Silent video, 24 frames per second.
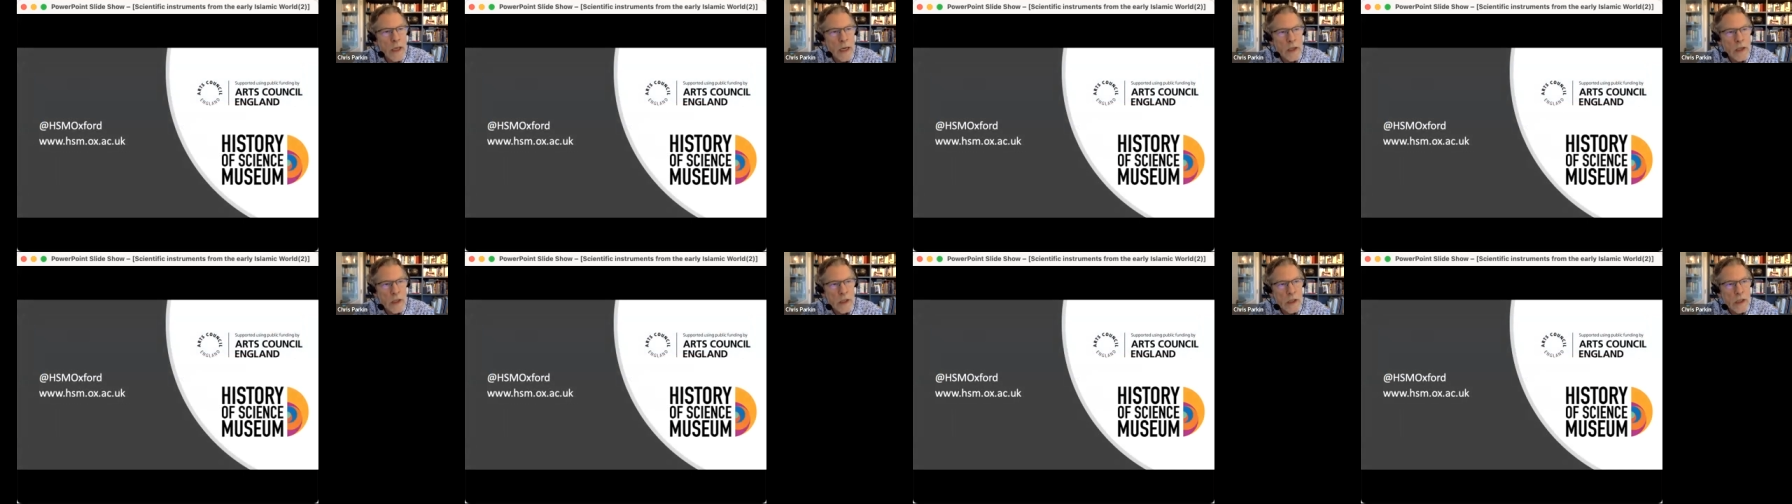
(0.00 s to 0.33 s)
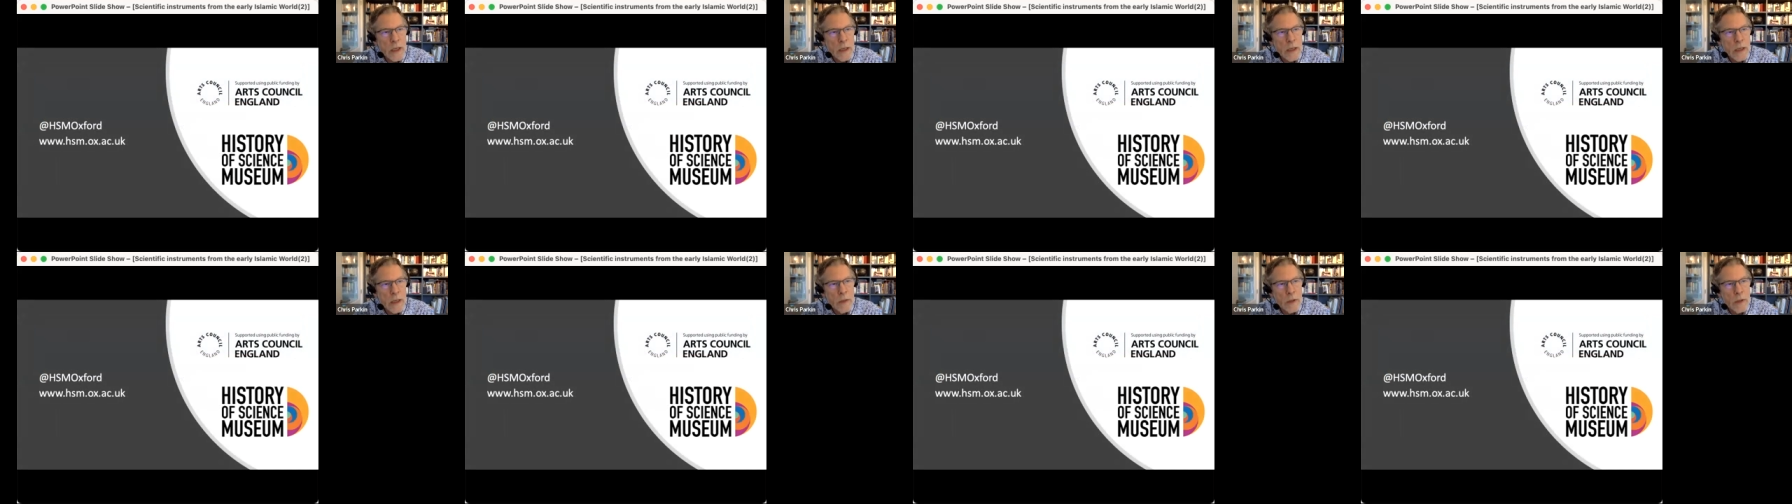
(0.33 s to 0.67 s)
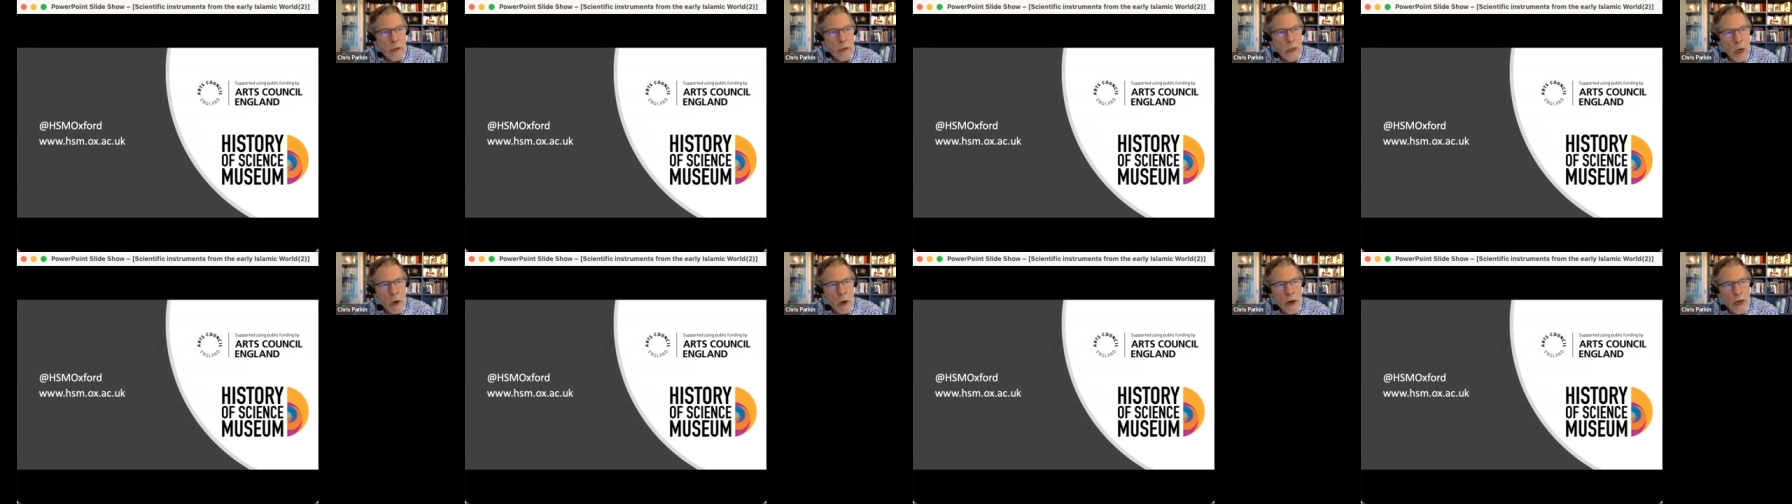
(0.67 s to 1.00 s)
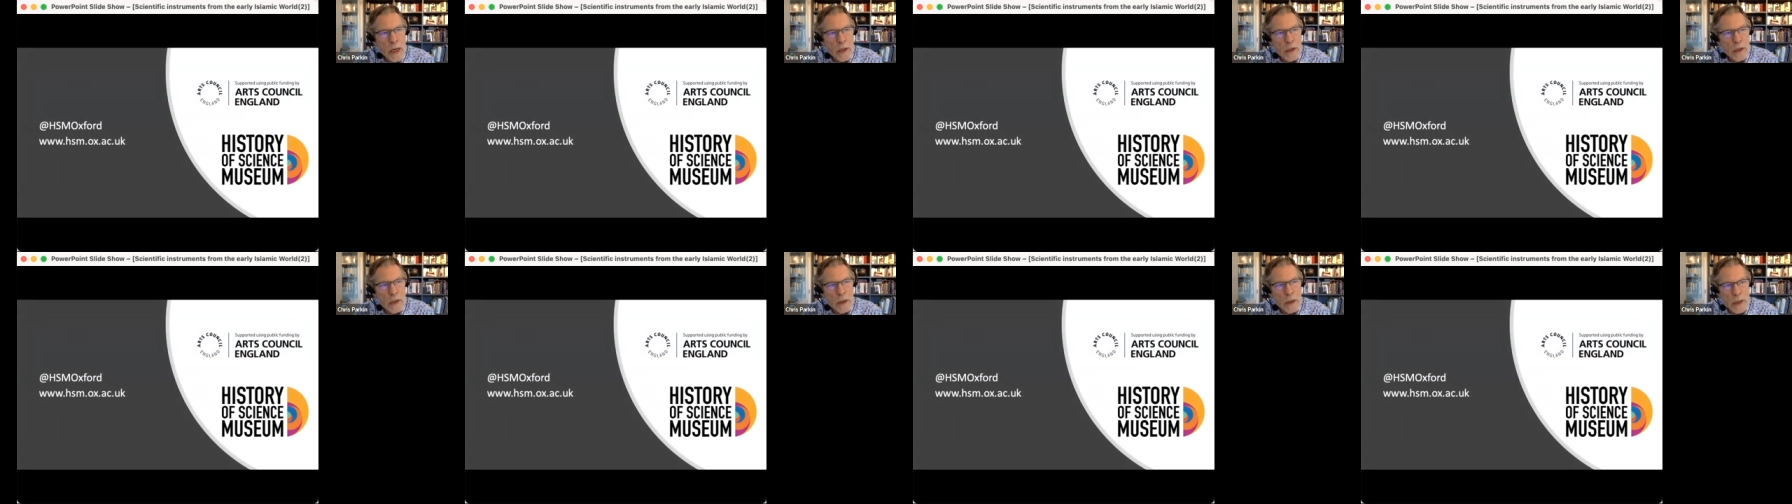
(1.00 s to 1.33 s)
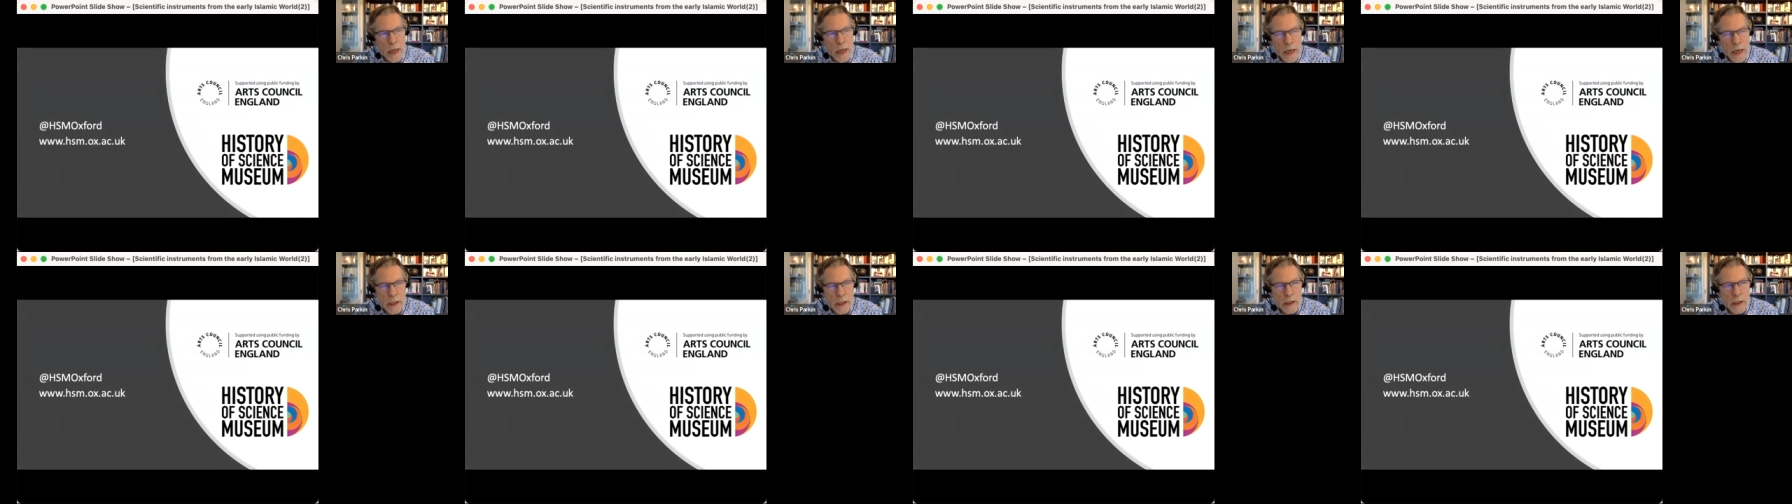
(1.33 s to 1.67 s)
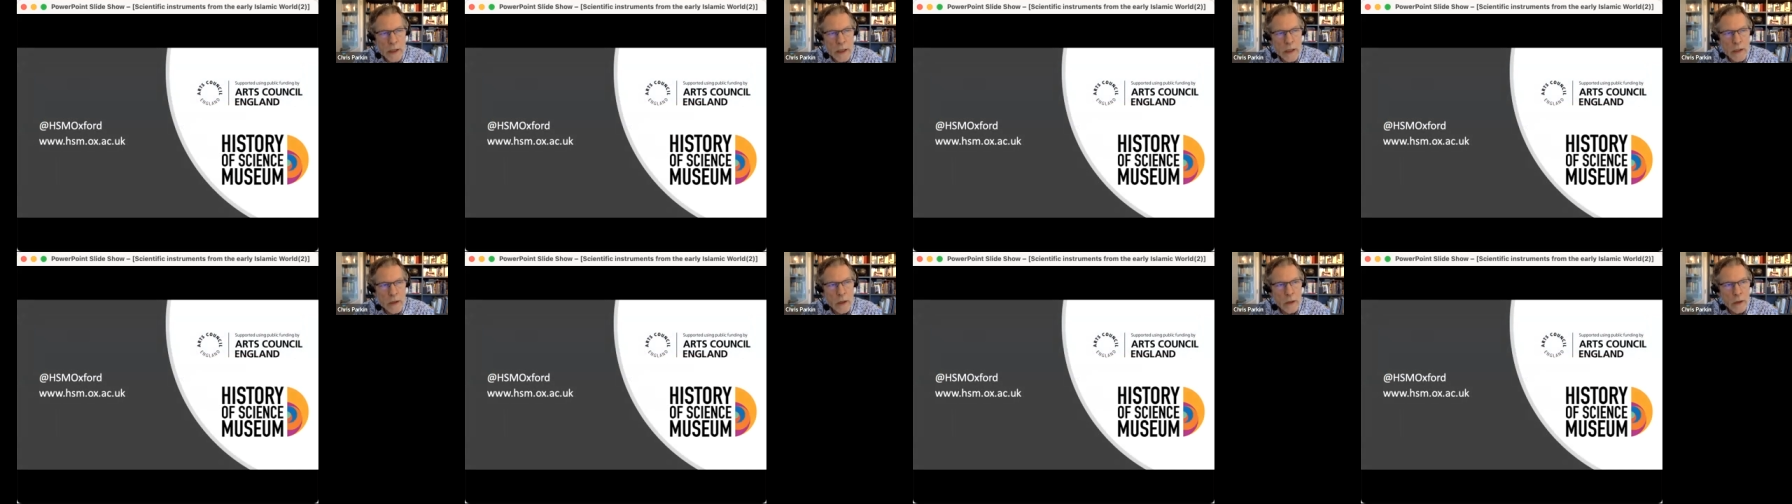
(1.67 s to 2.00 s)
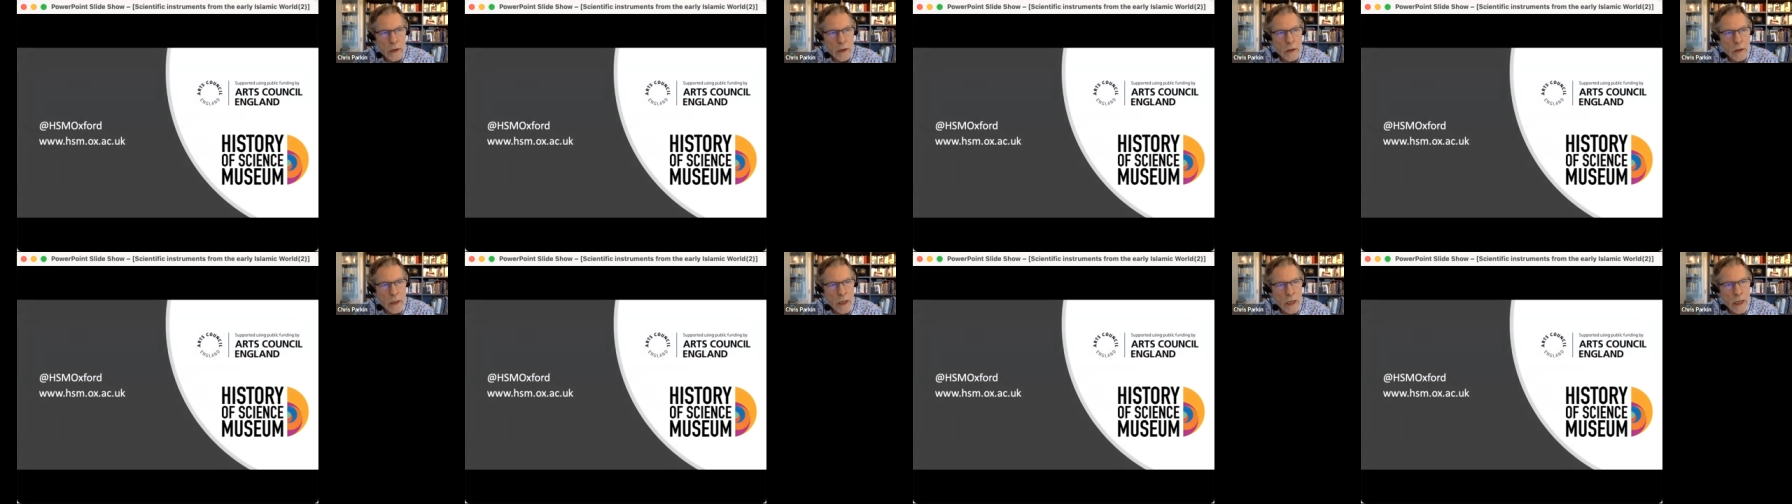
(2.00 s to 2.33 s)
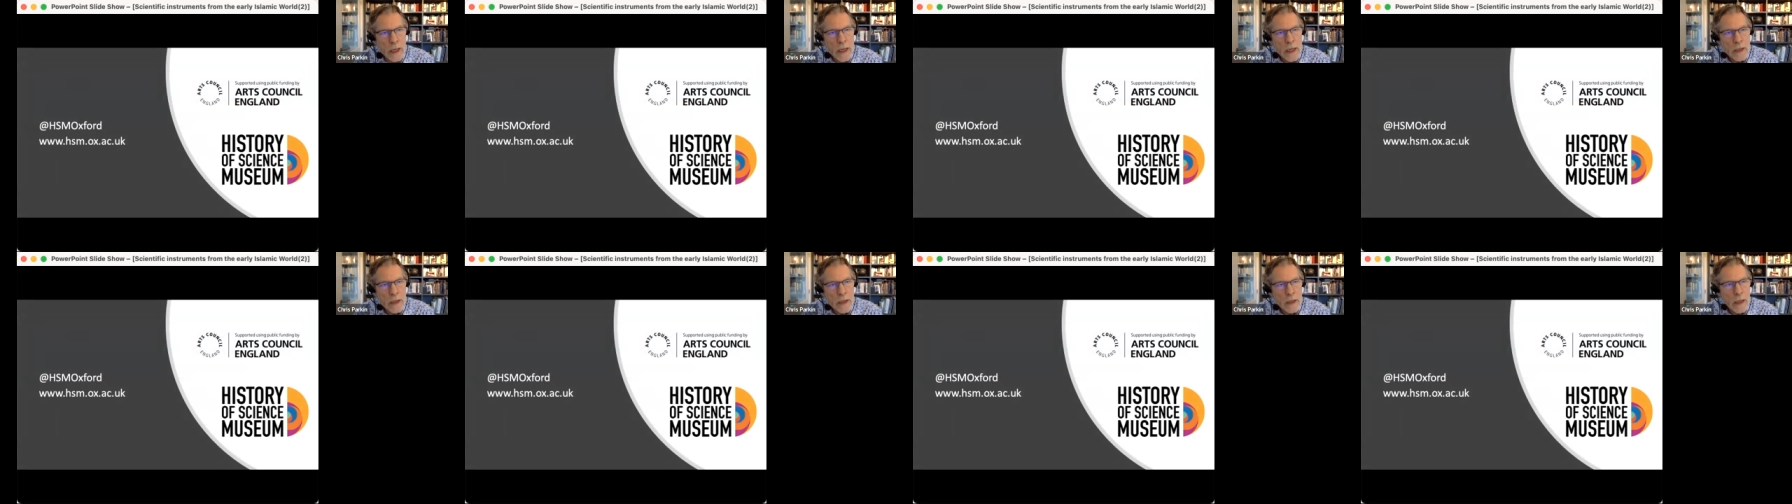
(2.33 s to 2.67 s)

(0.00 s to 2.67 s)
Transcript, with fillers: hsm.ox.ac.uk,